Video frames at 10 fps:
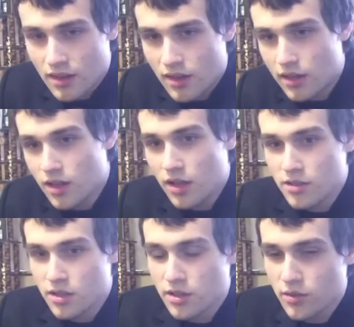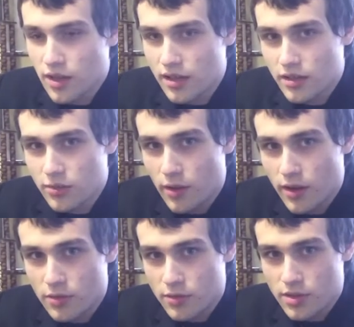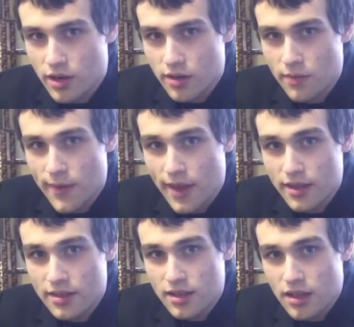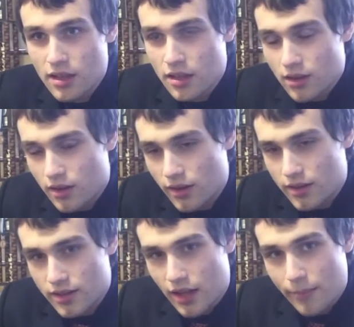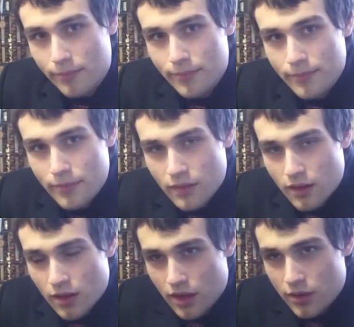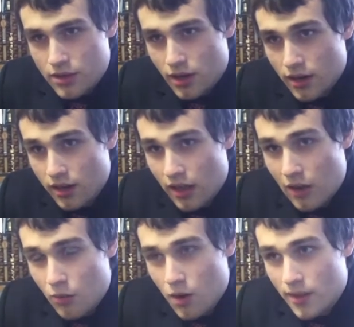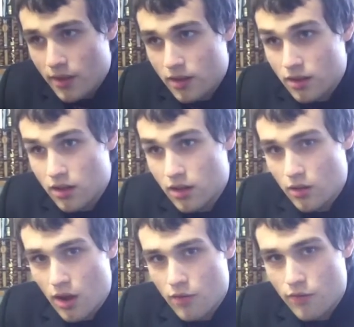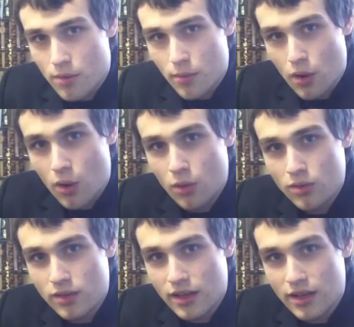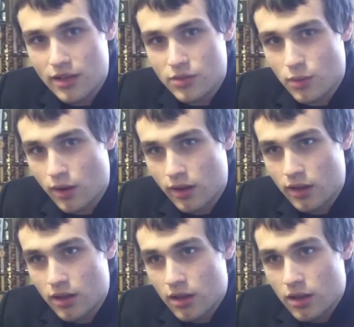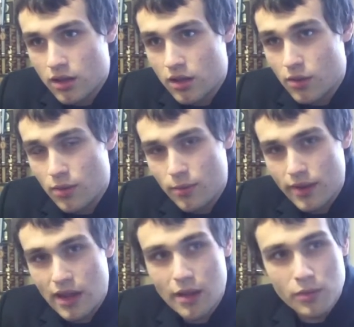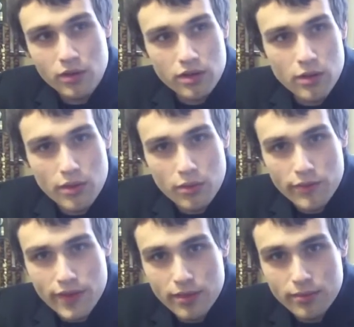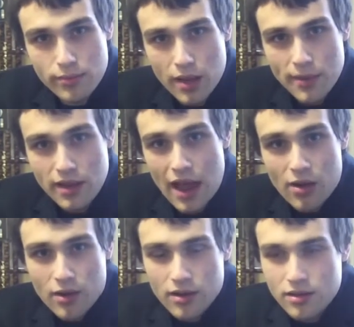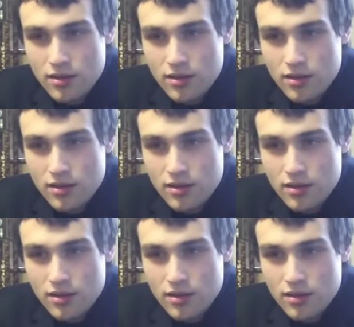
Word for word: Technology to the 1920s was starting to advance during this time. It was starting to allow women to go from old, tedious work to being able to do it within maybe an hour.